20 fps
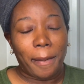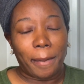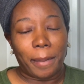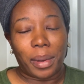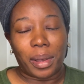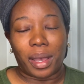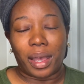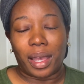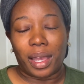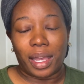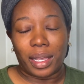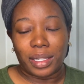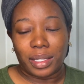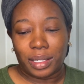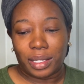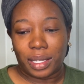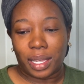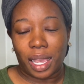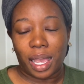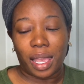
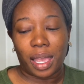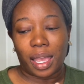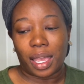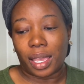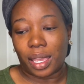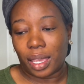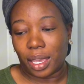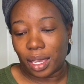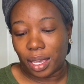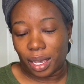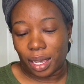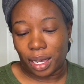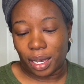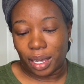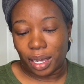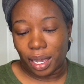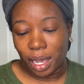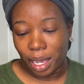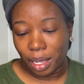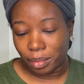but
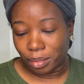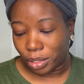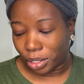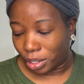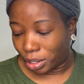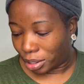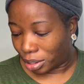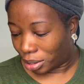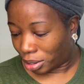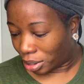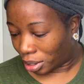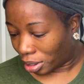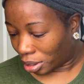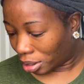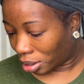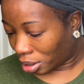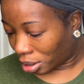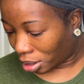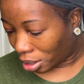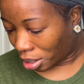yeah, I'm just
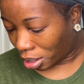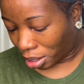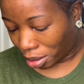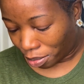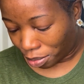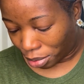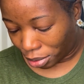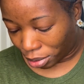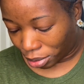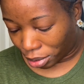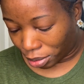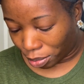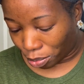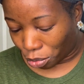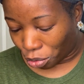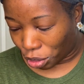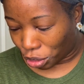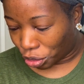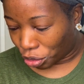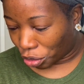put some
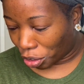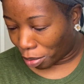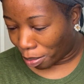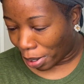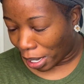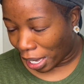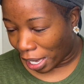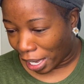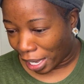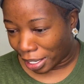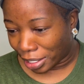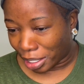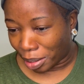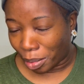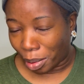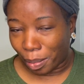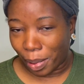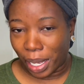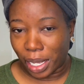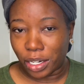moisture on my hands. I'm
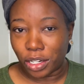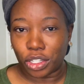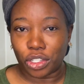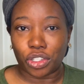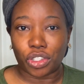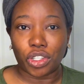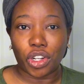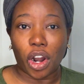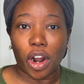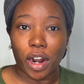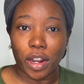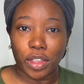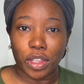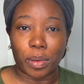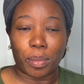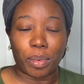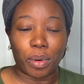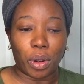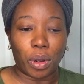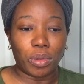about to start the
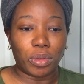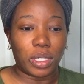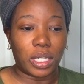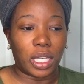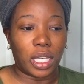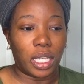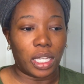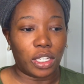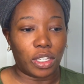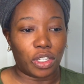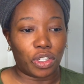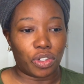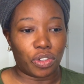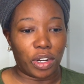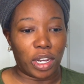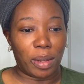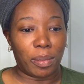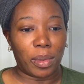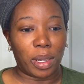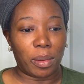protein
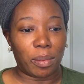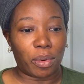treatment